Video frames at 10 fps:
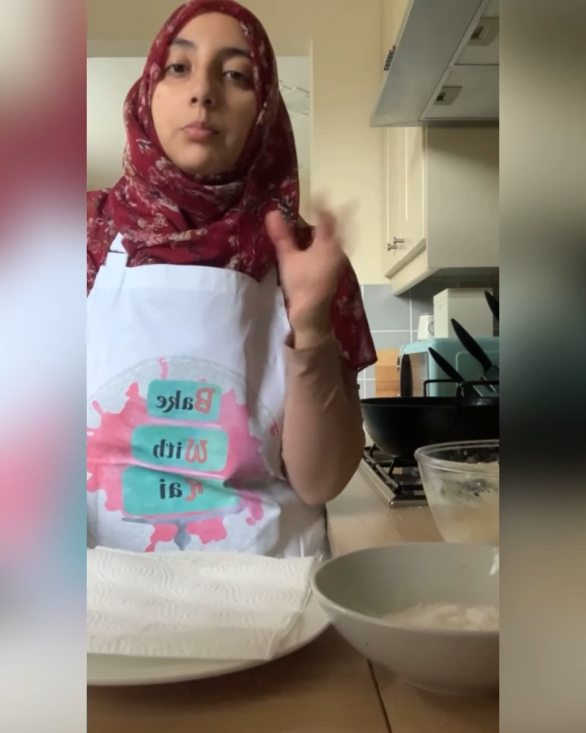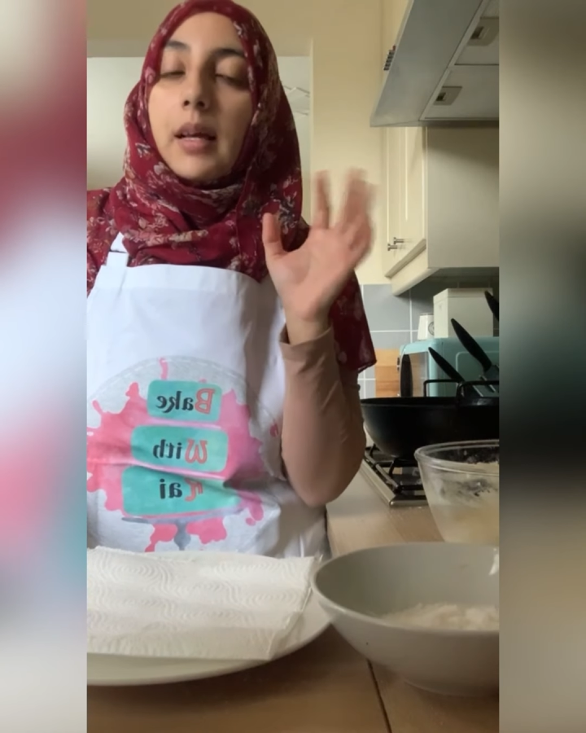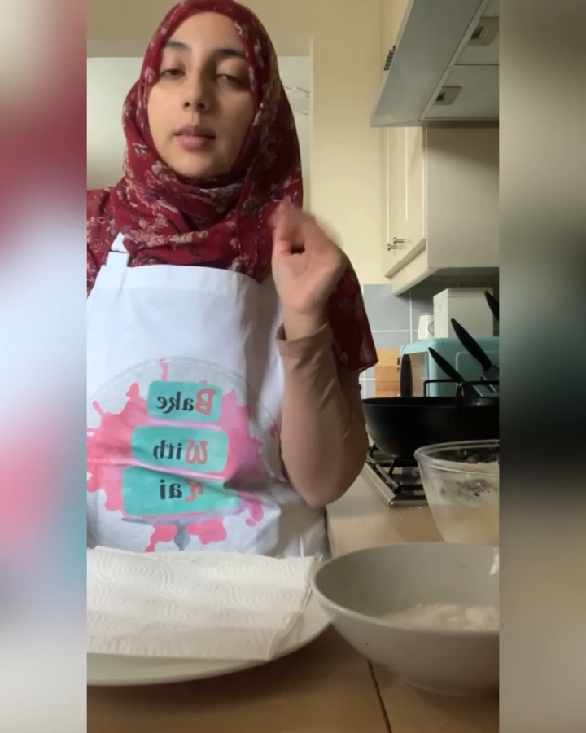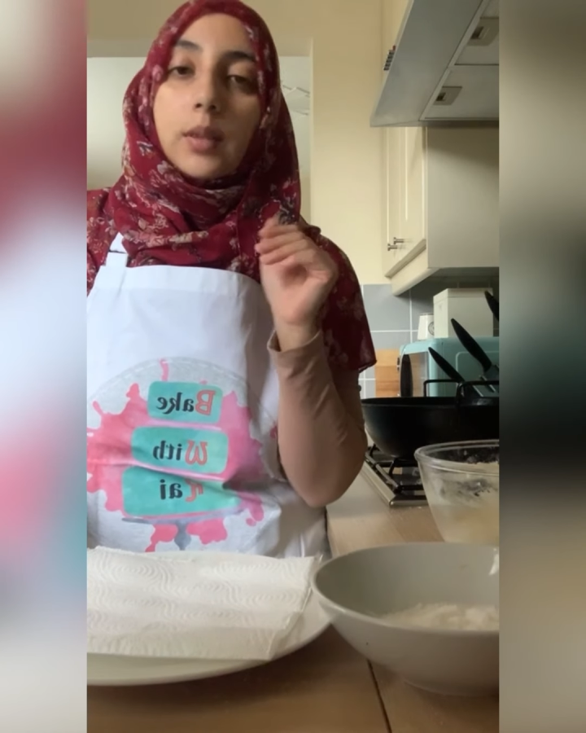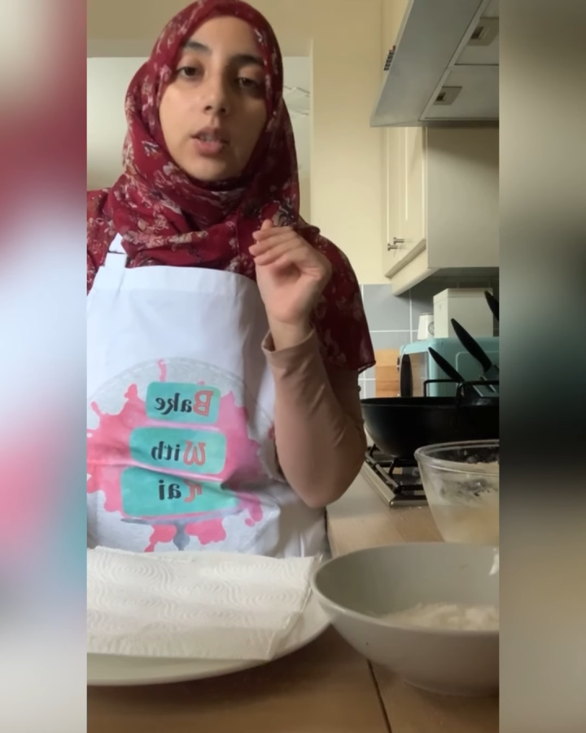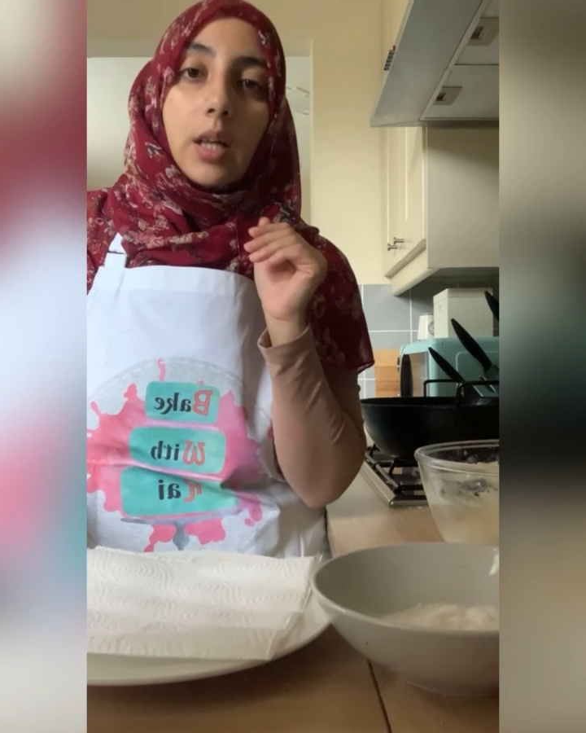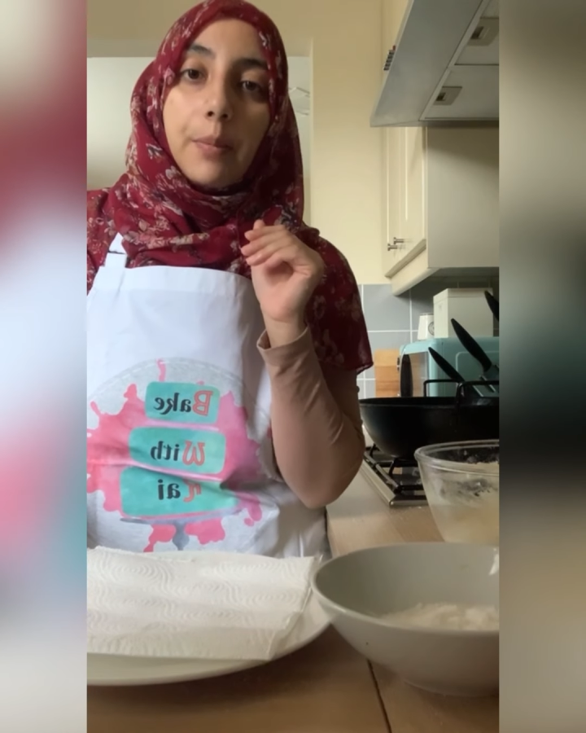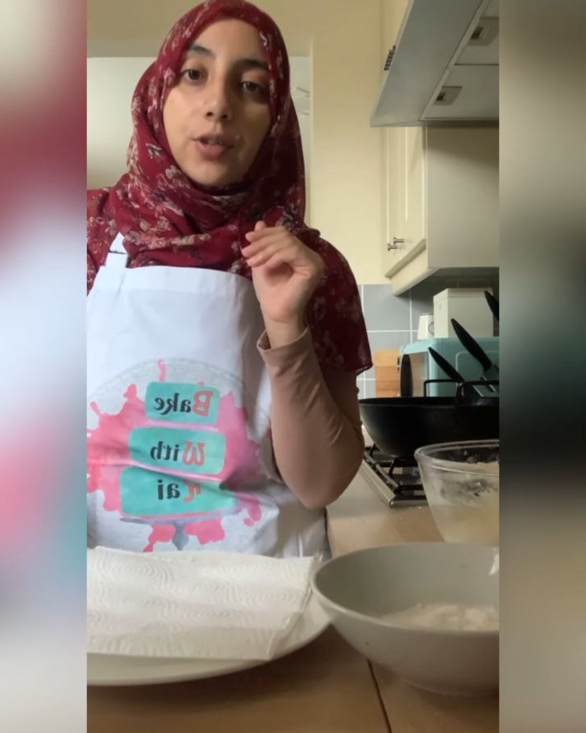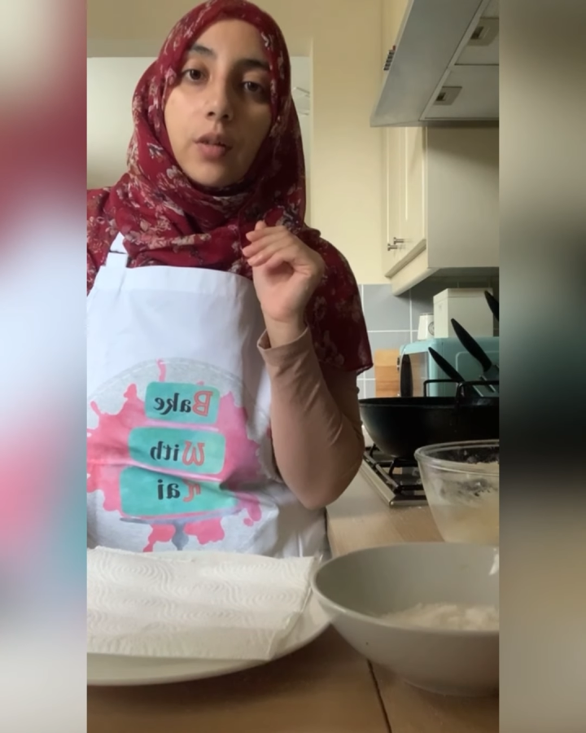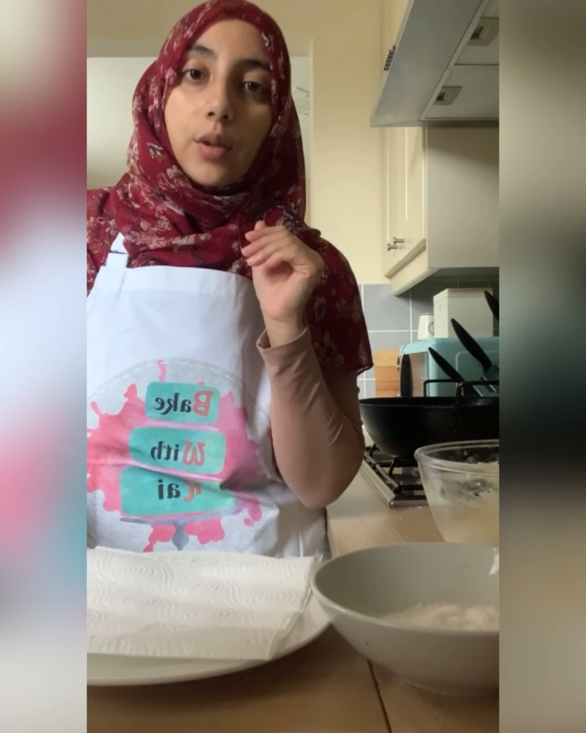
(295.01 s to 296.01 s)
mess with the
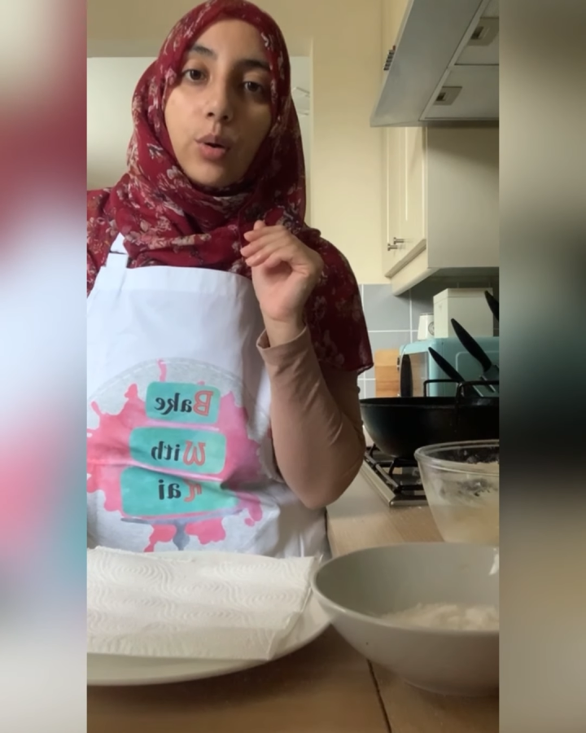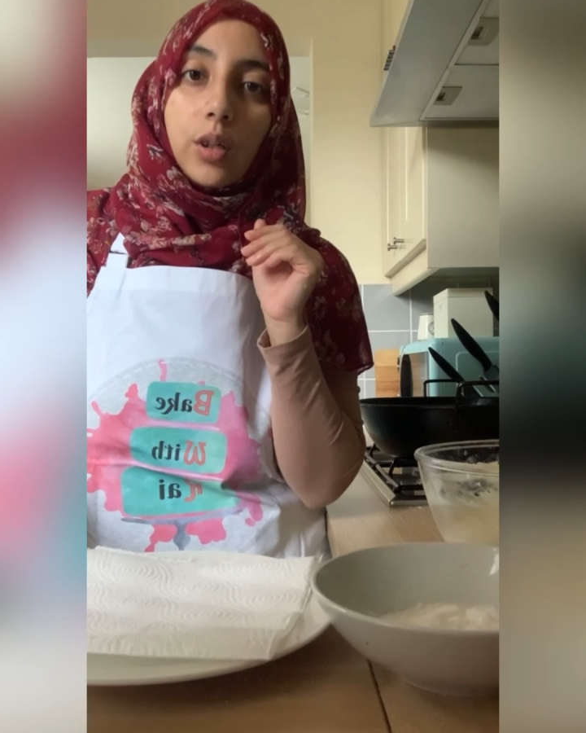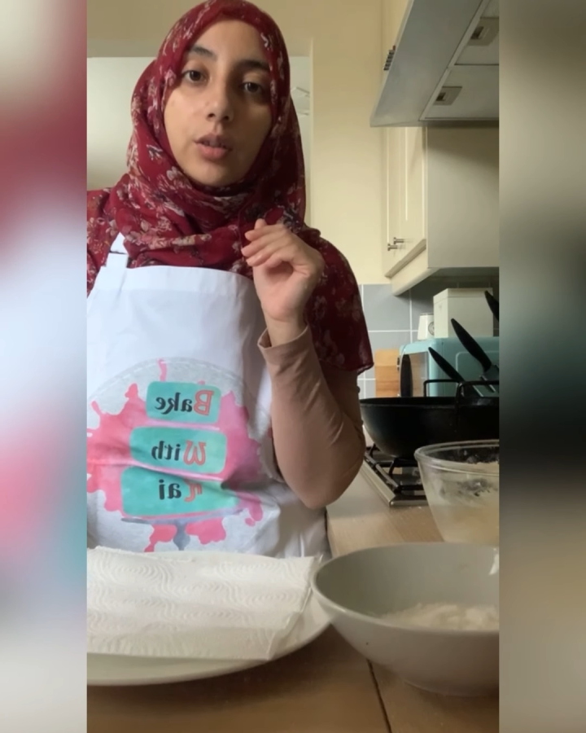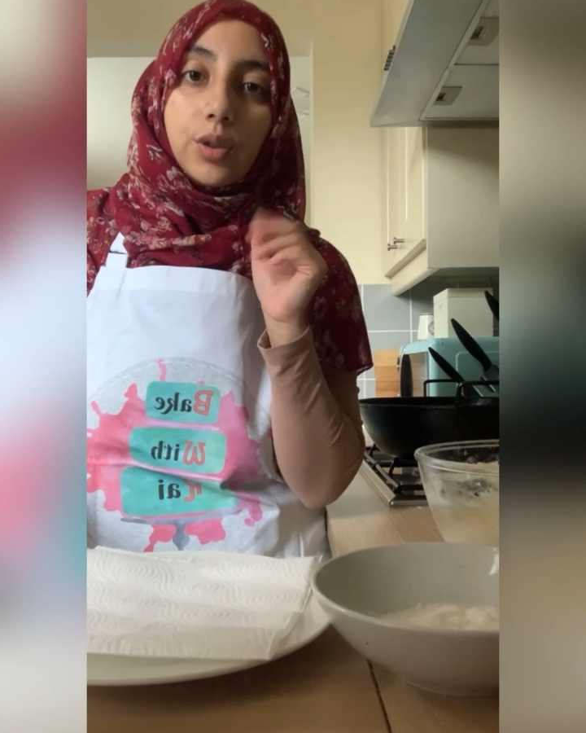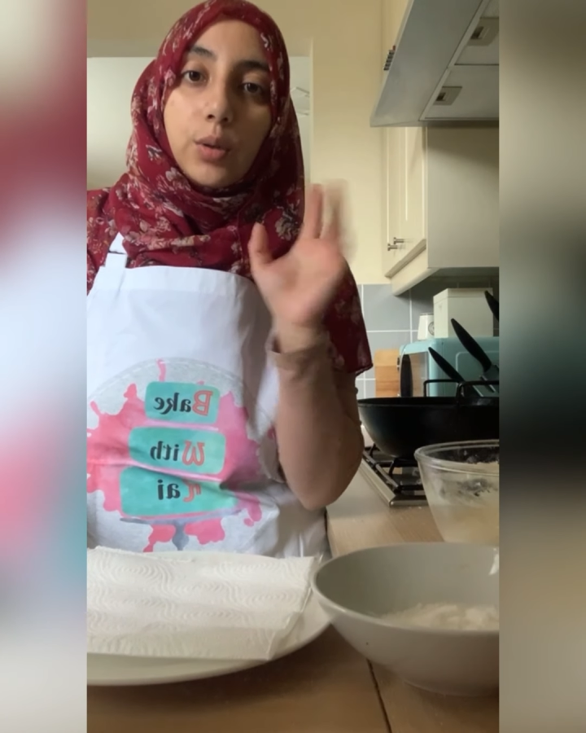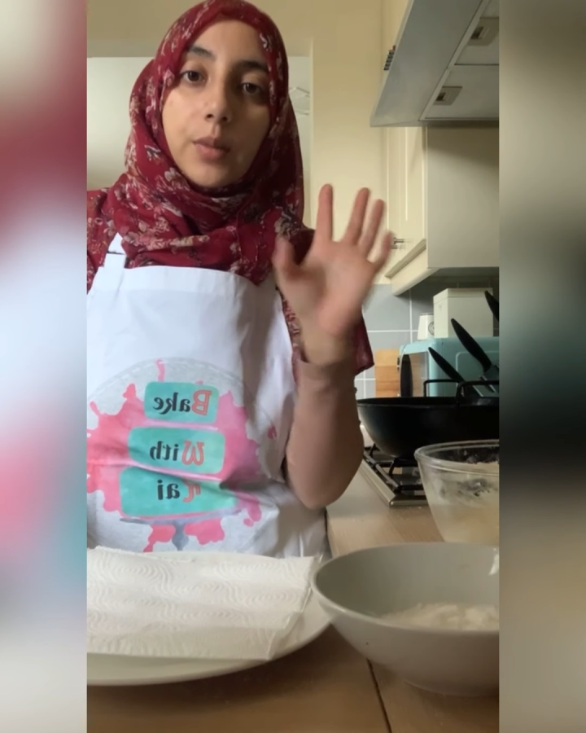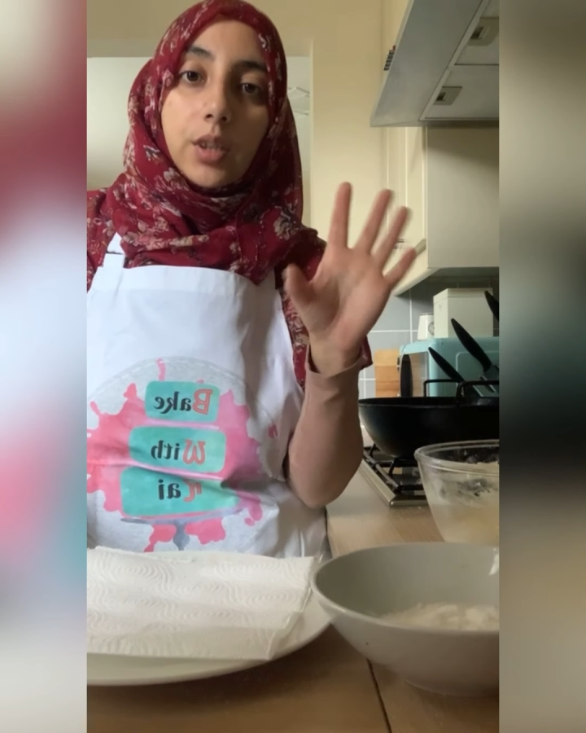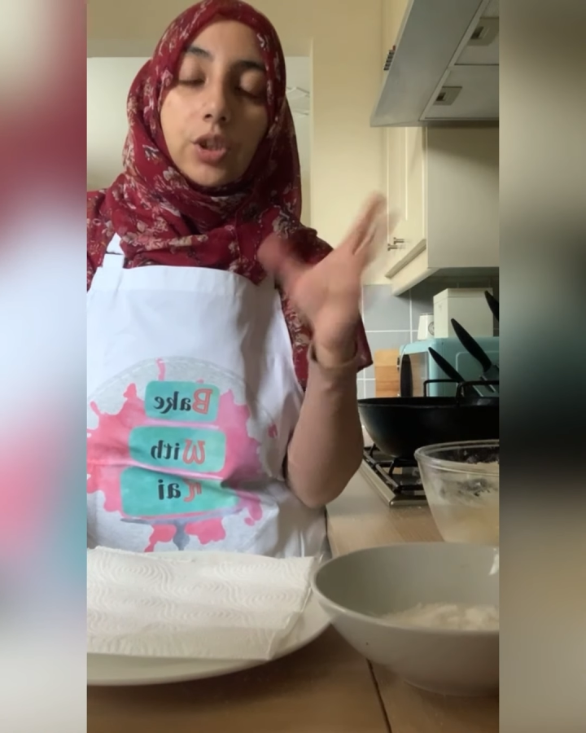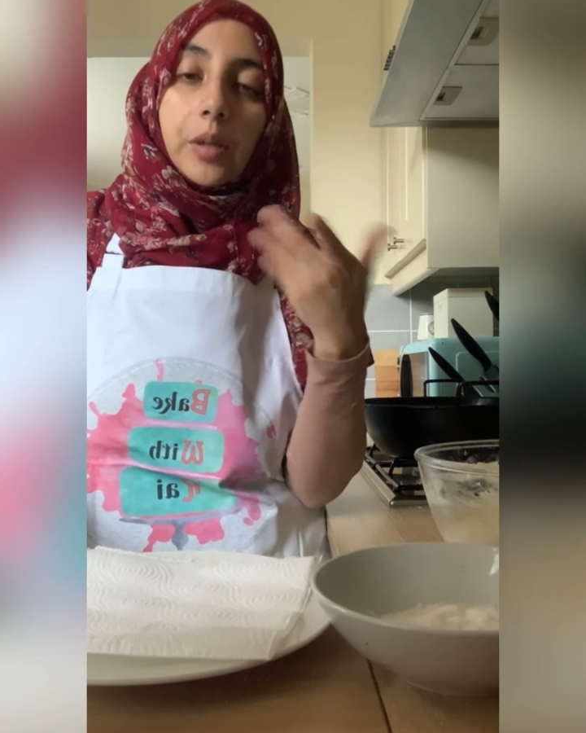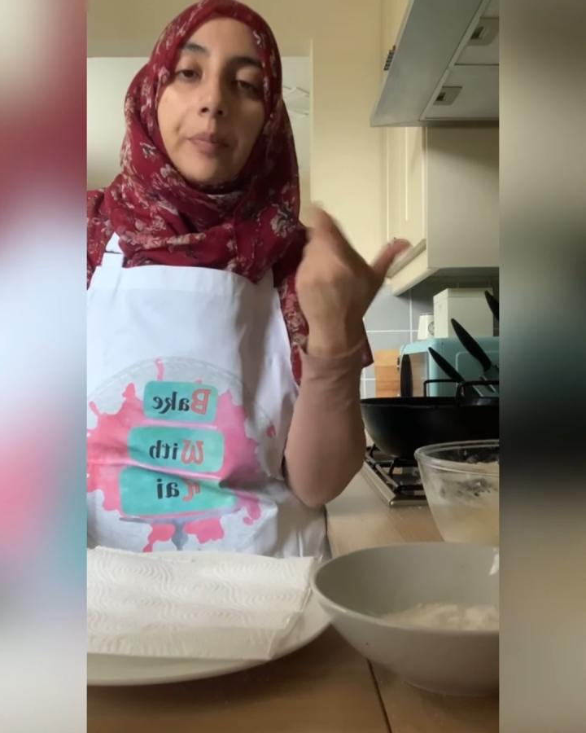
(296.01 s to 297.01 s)
temperature of the oil too much.